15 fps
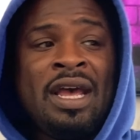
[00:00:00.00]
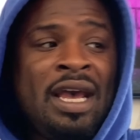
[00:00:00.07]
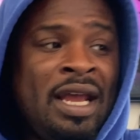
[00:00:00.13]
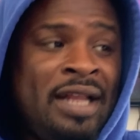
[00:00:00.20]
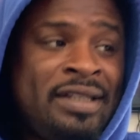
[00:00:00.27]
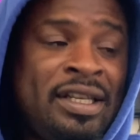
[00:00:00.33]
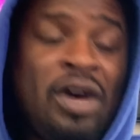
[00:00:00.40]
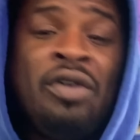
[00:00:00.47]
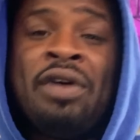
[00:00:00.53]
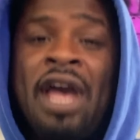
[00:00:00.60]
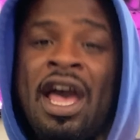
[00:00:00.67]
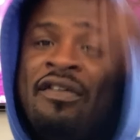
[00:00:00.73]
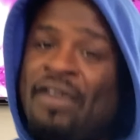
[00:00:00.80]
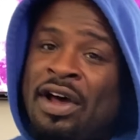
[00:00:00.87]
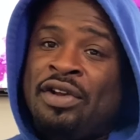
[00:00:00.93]
and they say,
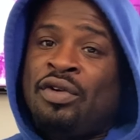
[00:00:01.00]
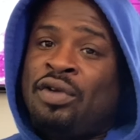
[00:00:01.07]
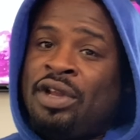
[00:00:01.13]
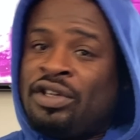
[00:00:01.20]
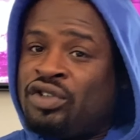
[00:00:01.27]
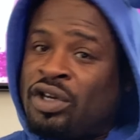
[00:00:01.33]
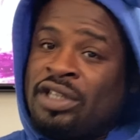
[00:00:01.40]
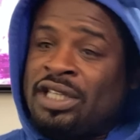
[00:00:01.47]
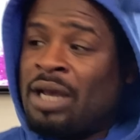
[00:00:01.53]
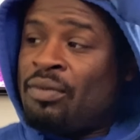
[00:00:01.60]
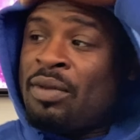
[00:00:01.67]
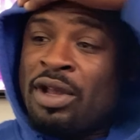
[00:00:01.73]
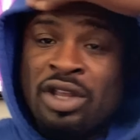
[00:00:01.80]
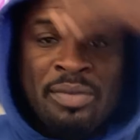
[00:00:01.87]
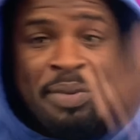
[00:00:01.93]
okay, if I do this, you're going to take
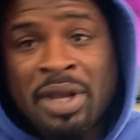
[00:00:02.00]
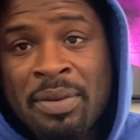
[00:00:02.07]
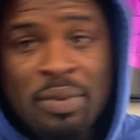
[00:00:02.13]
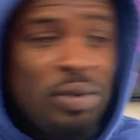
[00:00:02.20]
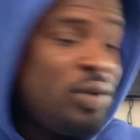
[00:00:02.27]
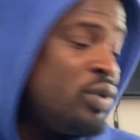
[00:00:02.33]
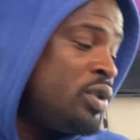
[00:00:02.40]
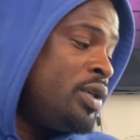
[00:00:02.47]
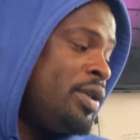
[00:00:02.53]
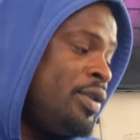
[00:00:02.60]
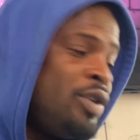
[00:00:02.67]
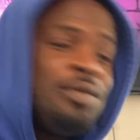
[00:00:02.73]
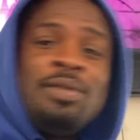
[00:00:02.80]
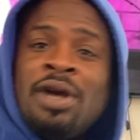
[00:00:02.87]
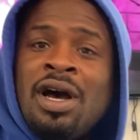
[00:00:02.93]
me around your peoples and you're going
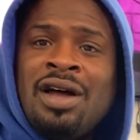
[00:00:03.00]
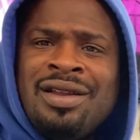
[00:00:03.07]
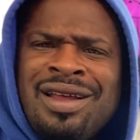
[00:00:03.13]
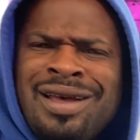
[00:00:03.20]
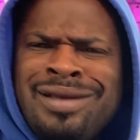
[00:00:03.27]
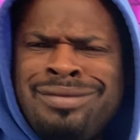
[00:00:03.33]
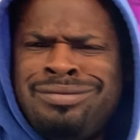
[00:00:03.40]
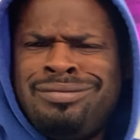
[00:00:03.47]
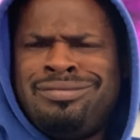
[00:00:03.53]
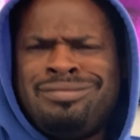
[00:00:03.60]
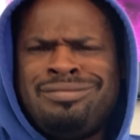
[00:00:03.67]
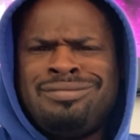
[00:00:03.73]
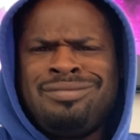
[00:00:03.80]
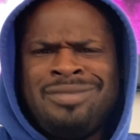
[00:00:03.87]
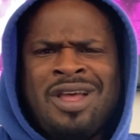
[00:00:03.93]
to do me all, like,
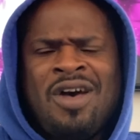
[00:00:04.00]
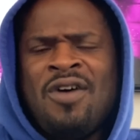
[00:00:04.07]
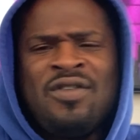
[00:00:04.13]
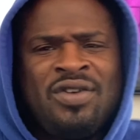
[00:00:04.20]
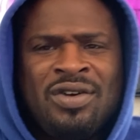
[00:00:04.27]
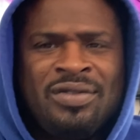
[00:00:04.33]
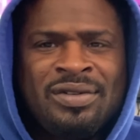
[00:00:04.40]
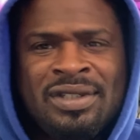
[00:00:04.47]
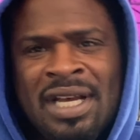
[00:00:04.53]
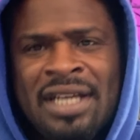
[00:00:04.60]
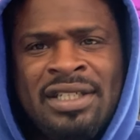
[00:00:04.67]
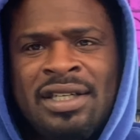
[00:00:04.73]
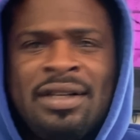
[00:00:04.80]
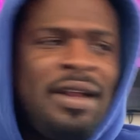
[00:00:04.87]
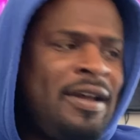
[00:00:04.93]
no, you don't say
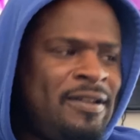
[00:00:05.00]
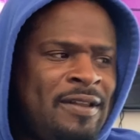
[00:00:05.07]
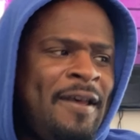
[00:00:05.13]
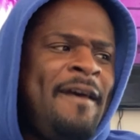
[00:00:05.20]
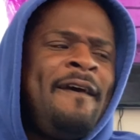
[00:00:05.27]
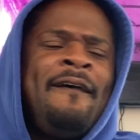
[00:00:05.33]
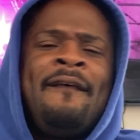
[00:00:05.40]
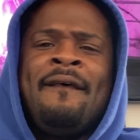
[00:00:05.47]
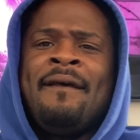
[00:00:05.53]
shit like that.